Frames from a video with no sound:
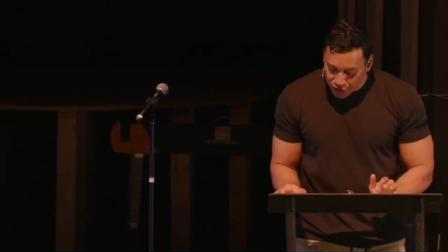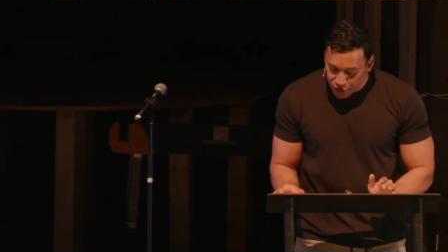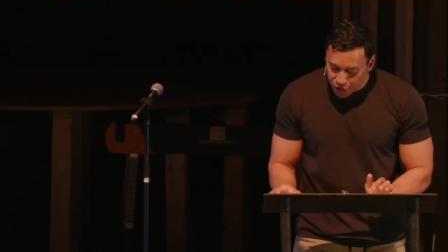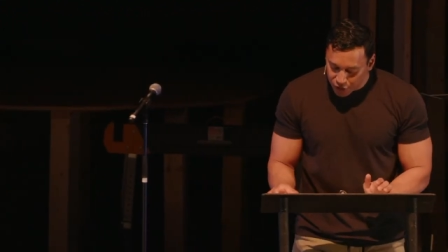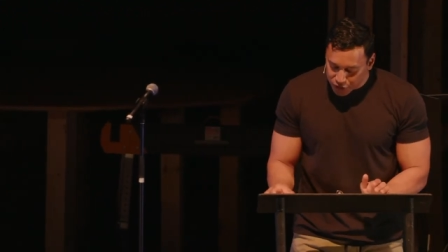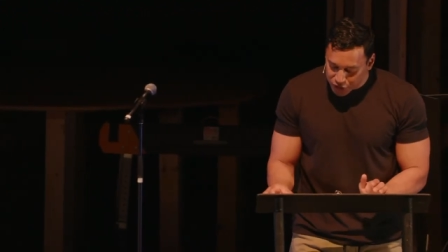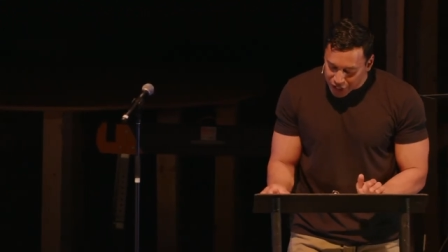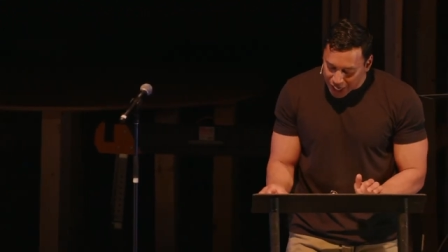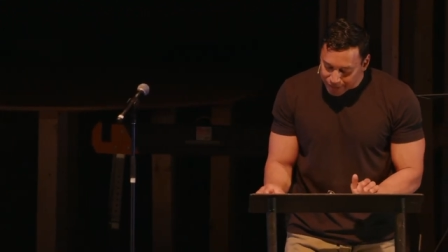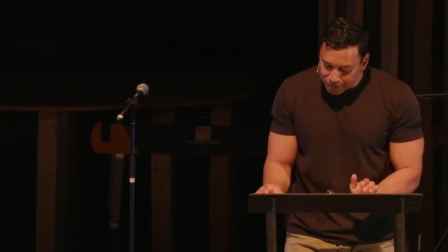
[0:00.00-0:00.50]

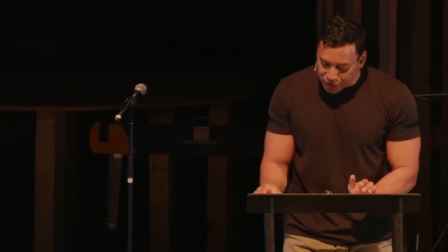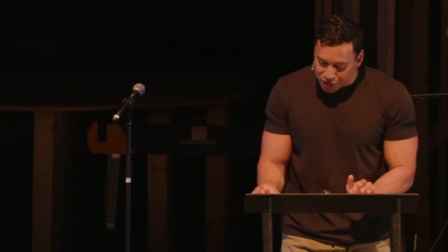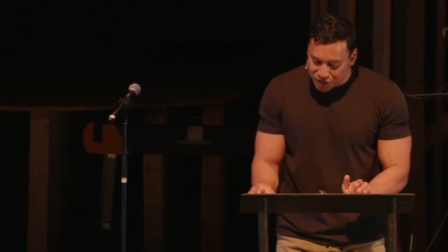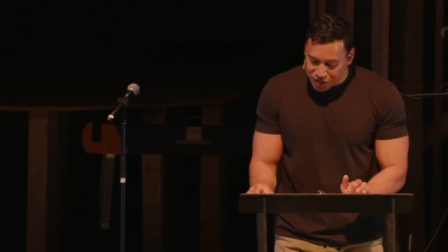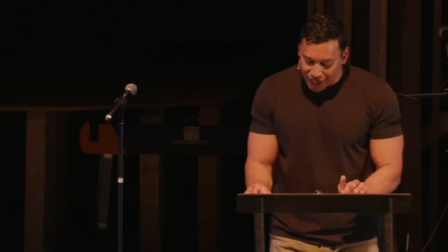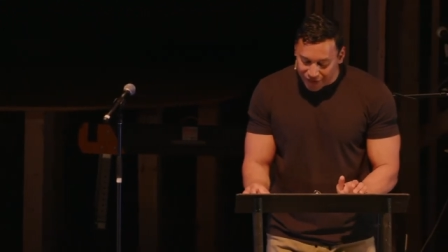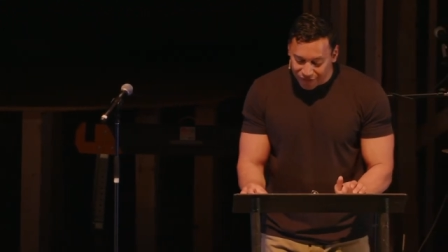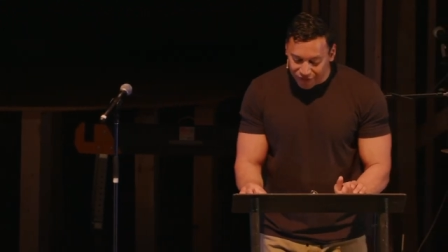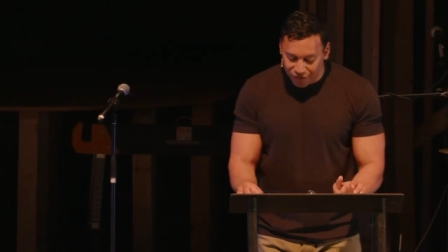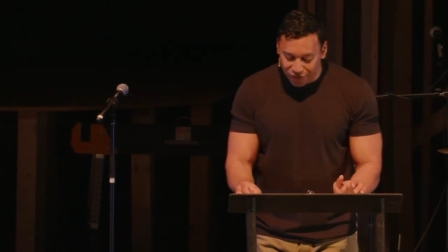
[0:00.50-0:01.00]
Luke chapter
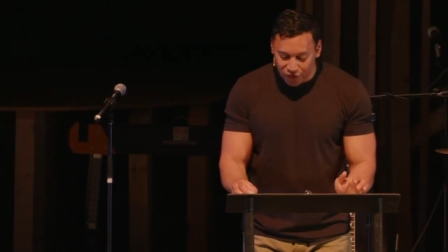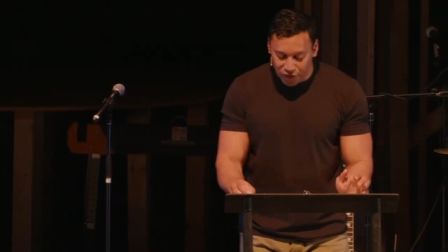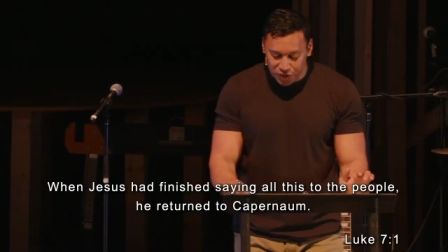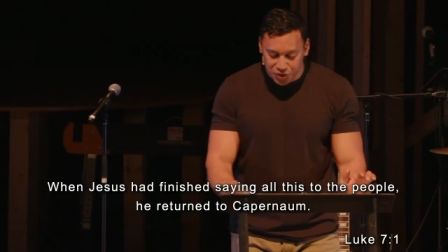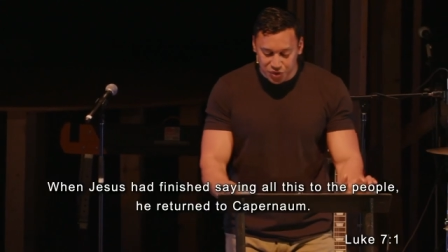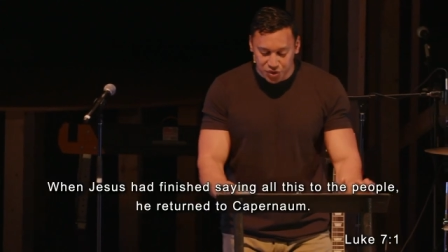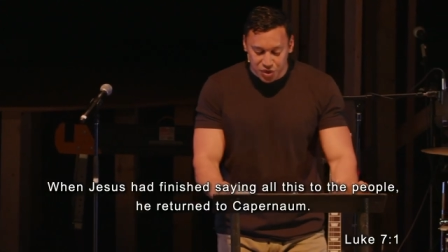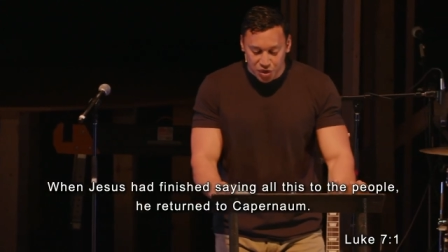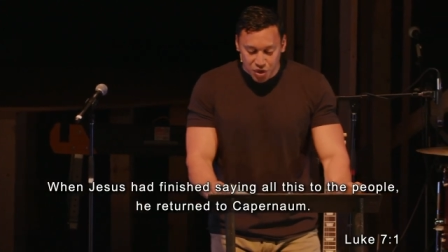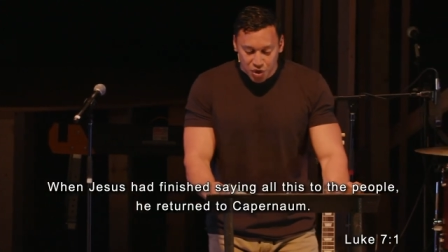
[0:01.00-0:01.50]
7,
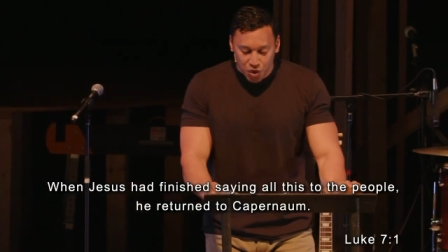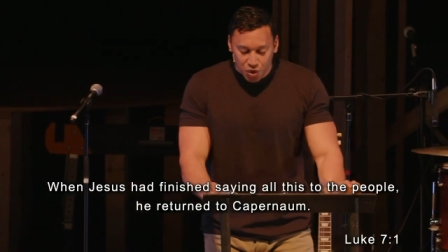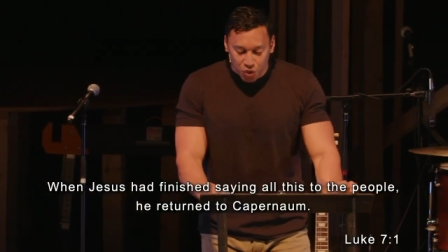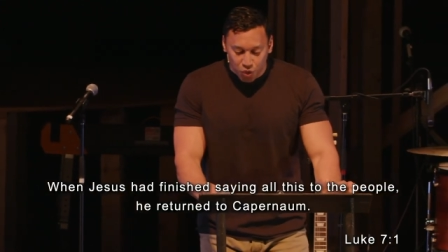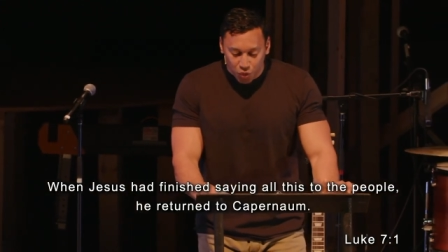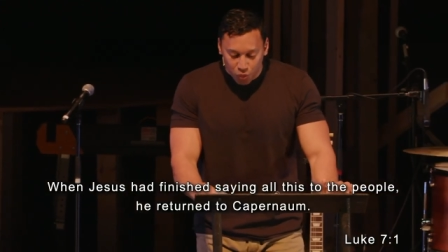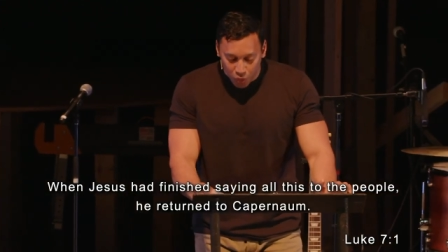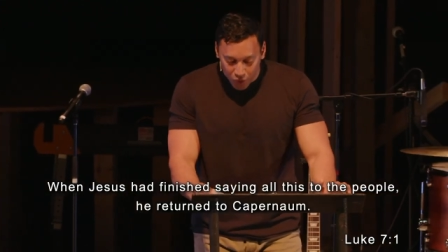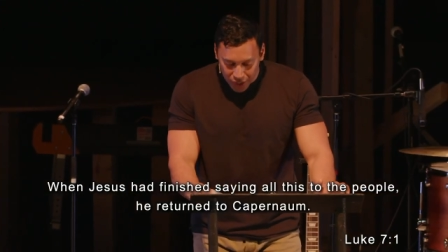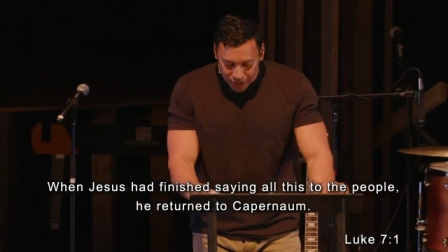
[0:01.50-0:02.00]
verse
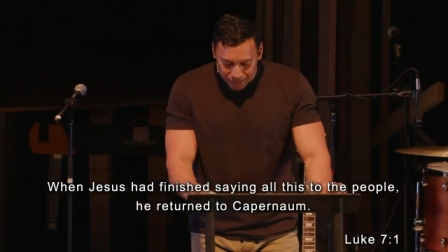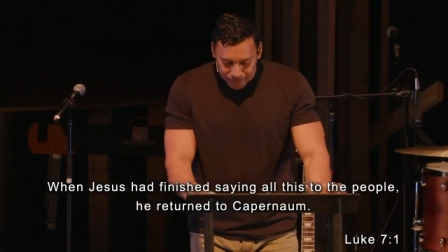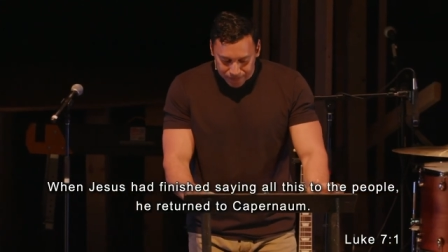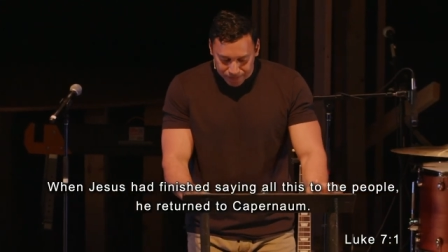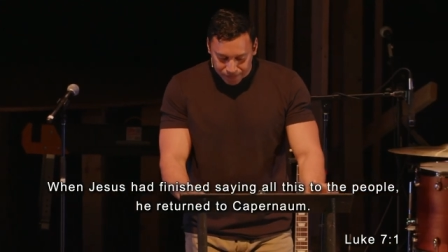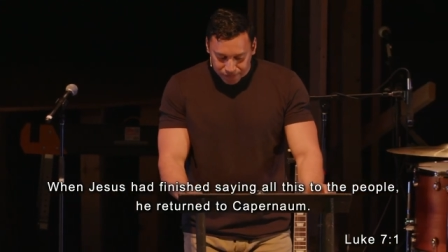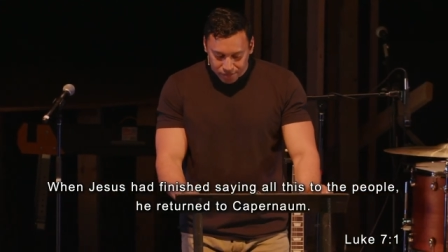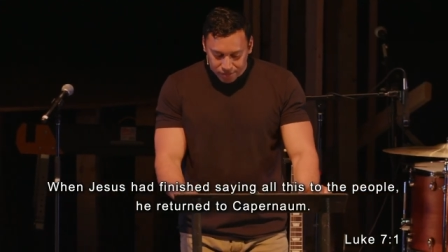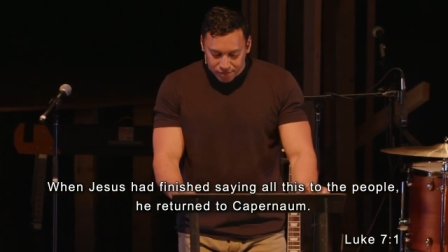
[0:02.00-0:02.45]
1.